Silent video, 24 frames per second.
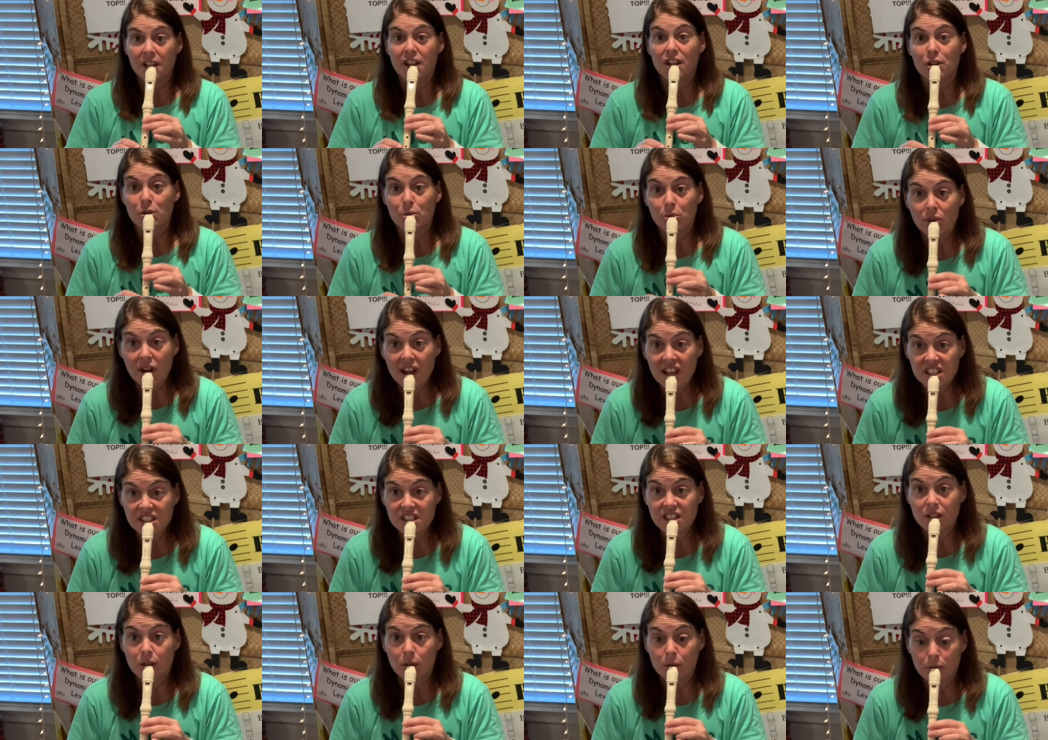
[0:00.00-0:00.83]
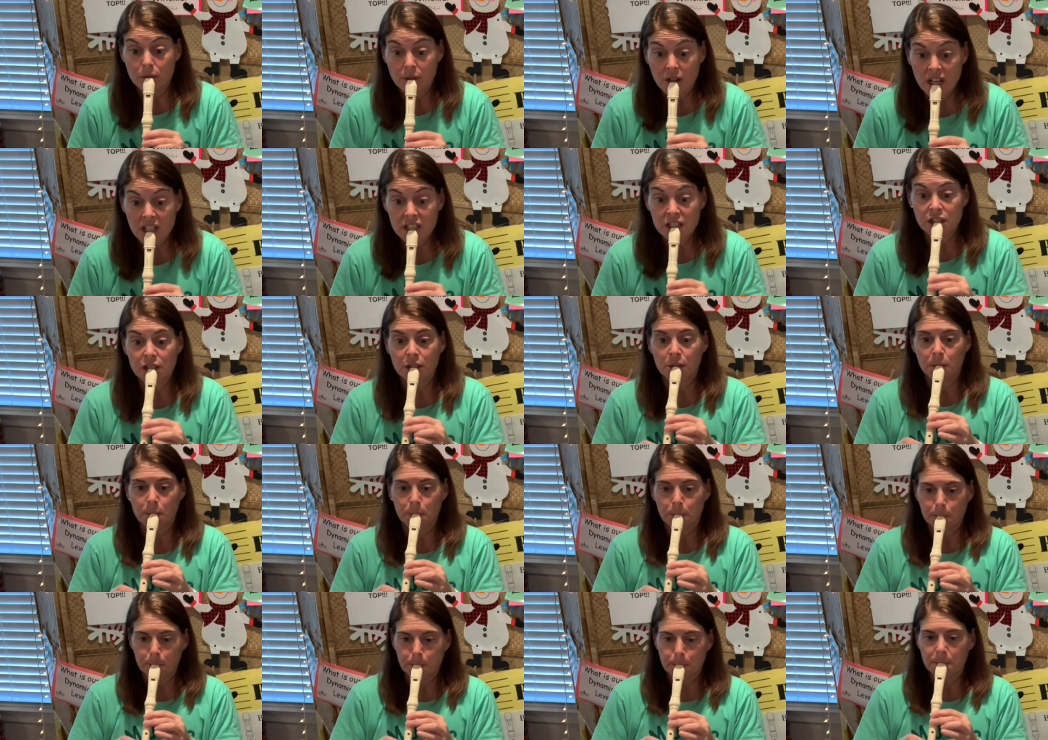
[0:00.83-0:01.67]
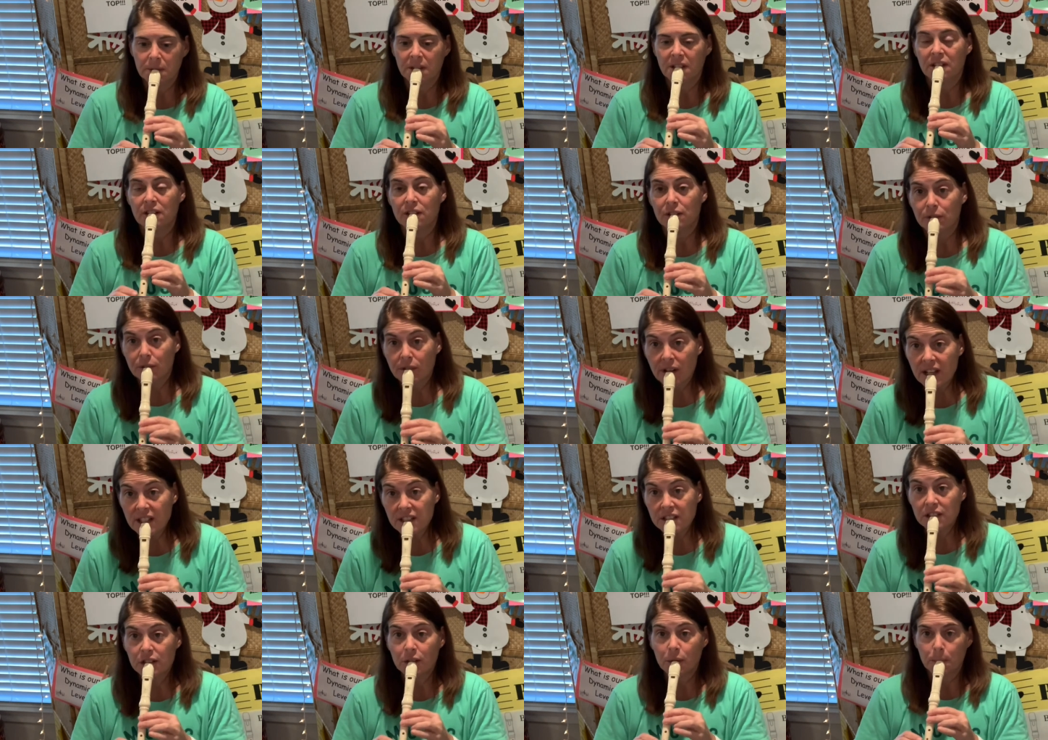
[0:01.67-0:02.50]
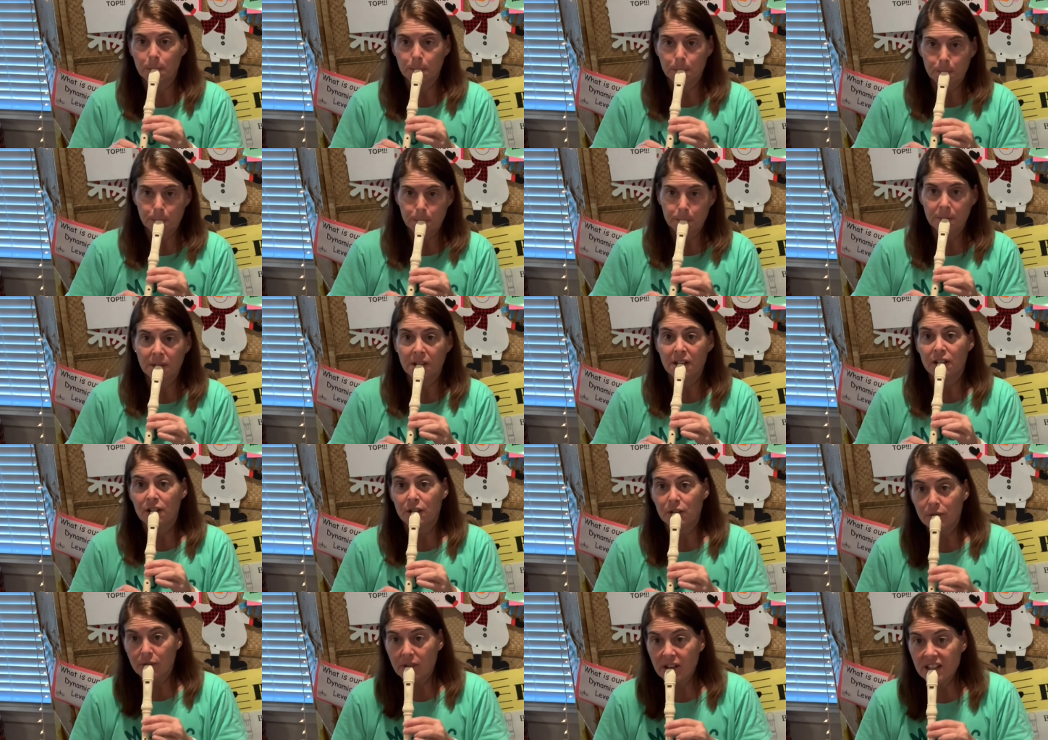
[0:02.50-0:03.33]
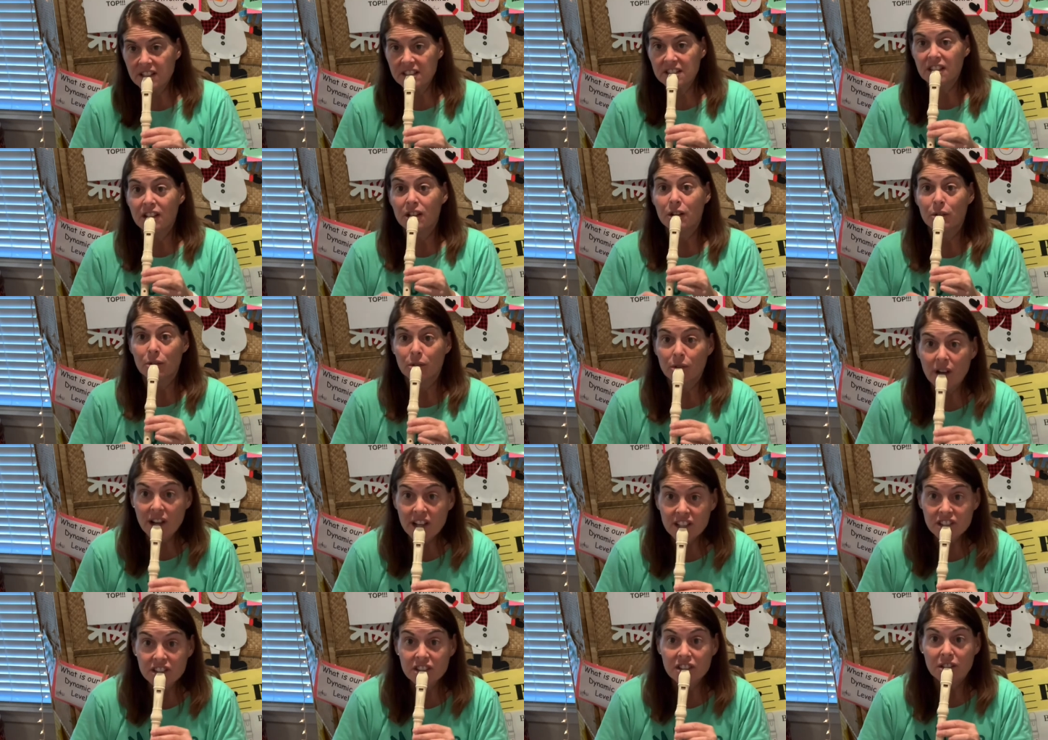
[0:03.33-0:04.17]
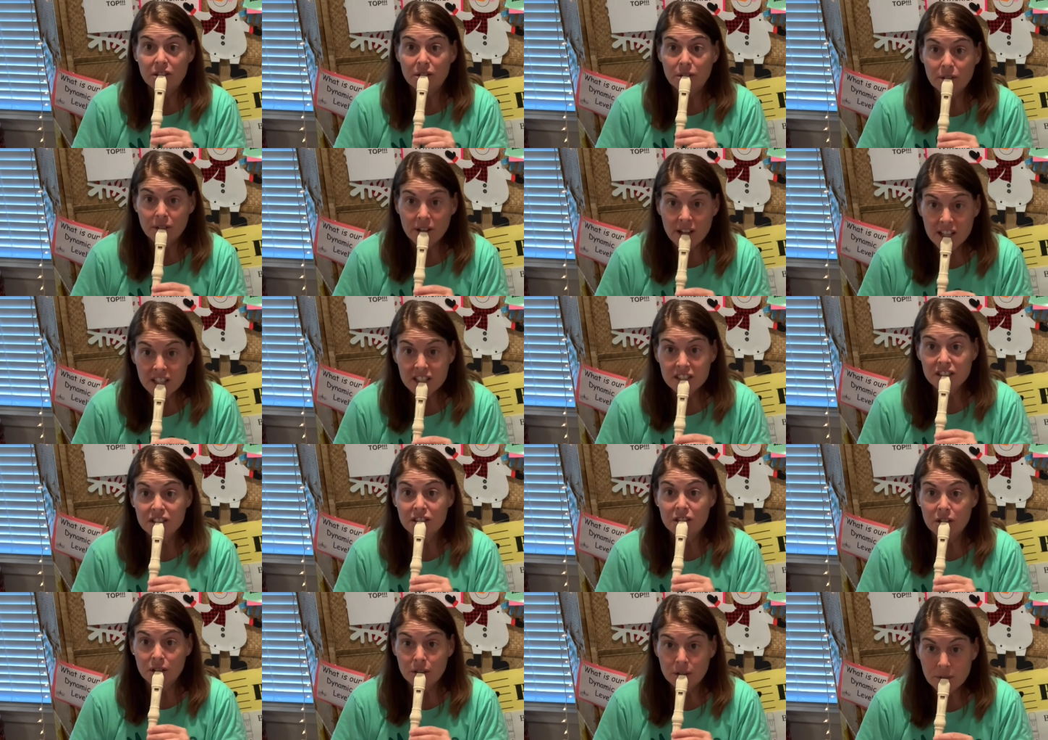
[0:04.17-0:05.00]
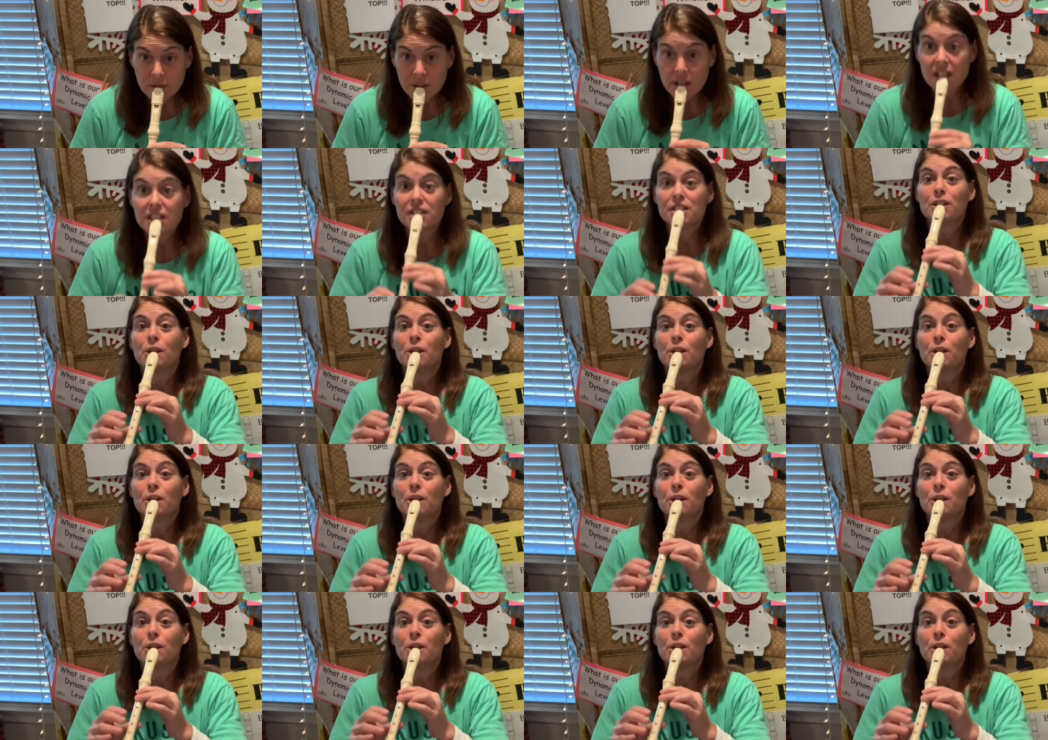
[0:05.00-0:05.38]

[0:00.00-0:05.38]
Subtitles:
rest, rest, rest, rest, rest, rest, rest.